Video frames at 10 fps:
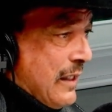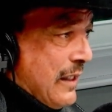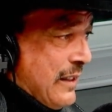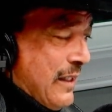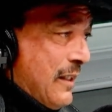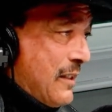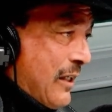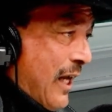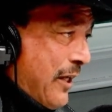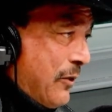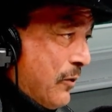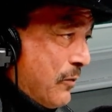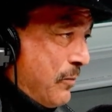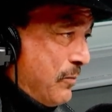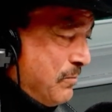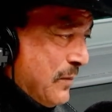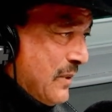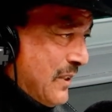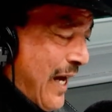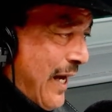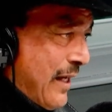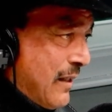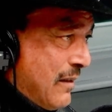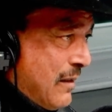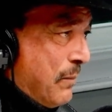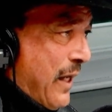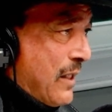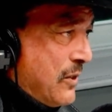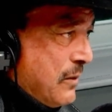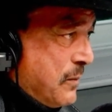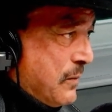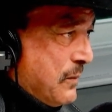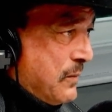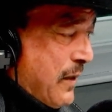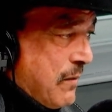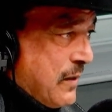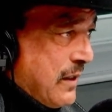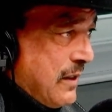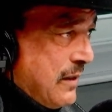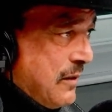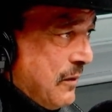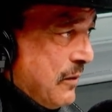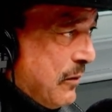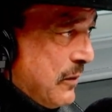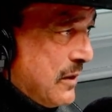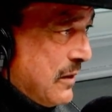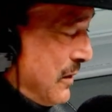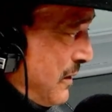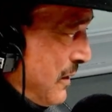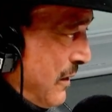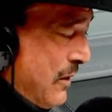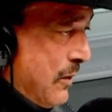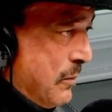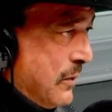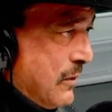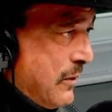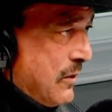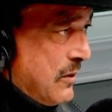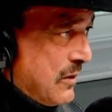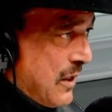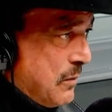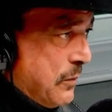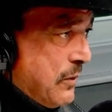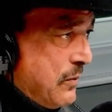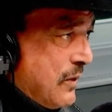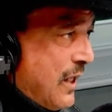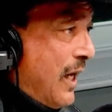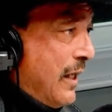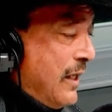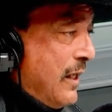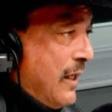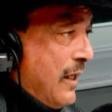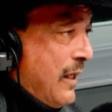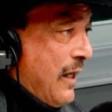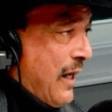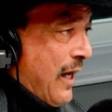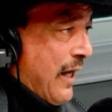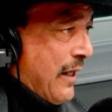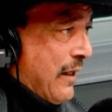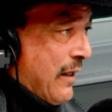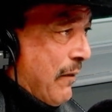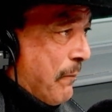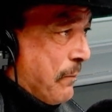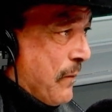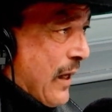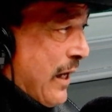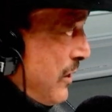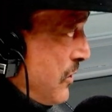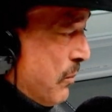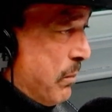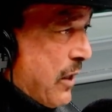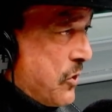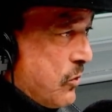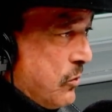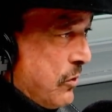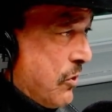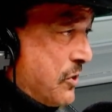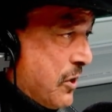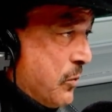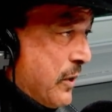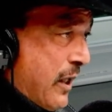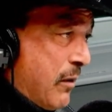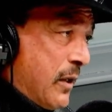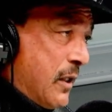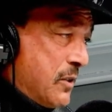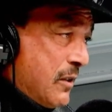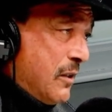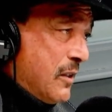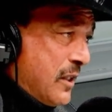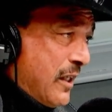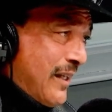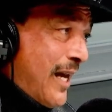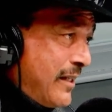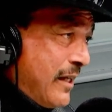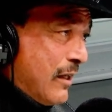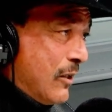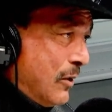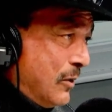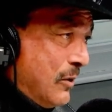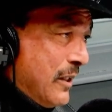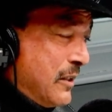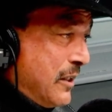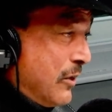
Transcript: he's kind of tagged the black sheep of the family, which is a lot of bull, because he's such a beautiful guy. And I used to bunk school to go sit with him and listen, and sing Nat King Cole and sing